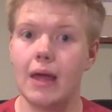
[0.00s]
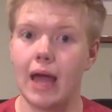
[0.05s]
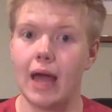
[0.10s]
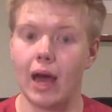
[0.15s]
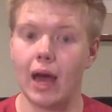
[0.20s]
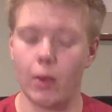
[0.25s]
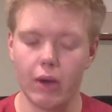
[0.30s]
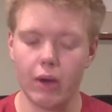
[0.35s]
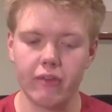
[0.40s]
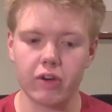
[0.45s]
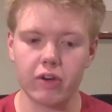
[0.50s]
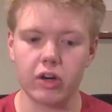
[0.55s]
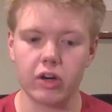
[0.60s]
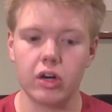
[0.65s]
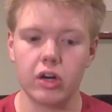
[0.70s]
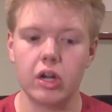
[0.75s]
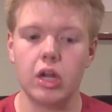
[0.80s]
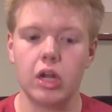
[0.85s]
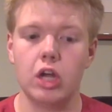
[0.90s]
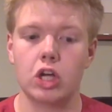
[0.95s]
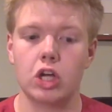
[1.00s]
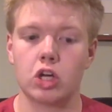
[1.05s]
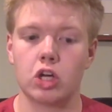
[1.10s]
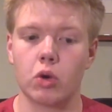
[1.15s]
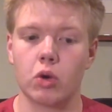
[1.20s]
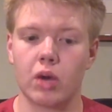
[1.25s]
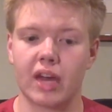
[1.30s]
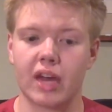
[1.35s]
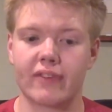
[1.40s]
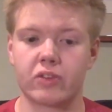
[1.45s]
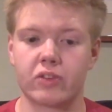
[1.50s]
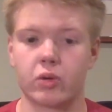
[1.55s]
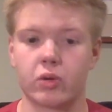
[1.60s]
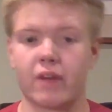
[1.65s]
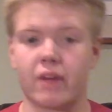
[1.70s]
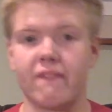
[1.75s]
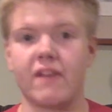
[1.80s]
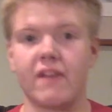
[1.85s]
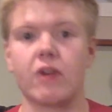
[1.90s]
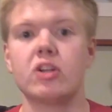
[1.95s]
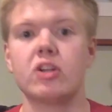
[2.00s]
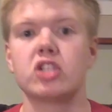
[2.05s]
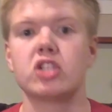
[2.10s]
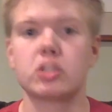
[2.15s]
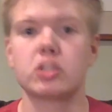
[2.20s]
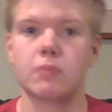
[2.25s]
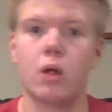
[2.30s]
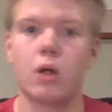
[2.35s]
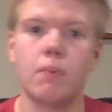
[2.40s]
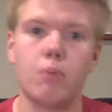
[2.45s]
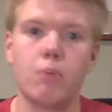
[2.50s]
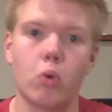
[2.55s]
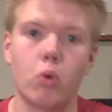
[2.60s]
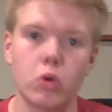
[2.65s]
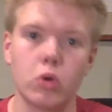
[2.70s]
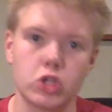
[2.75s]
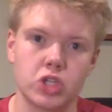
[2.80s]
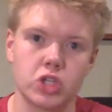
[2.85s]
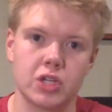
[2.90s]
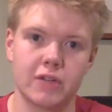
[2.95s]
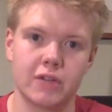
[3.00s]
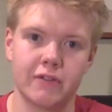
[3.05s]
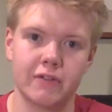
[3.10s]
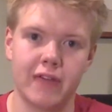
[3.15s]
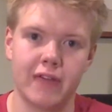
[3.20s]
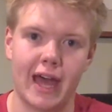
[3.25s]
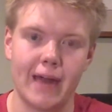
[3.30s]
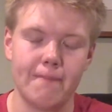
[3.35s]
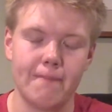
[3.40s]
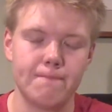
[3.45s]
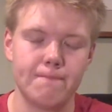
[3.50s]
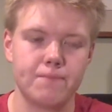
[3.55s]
However, going after a very small portion of that,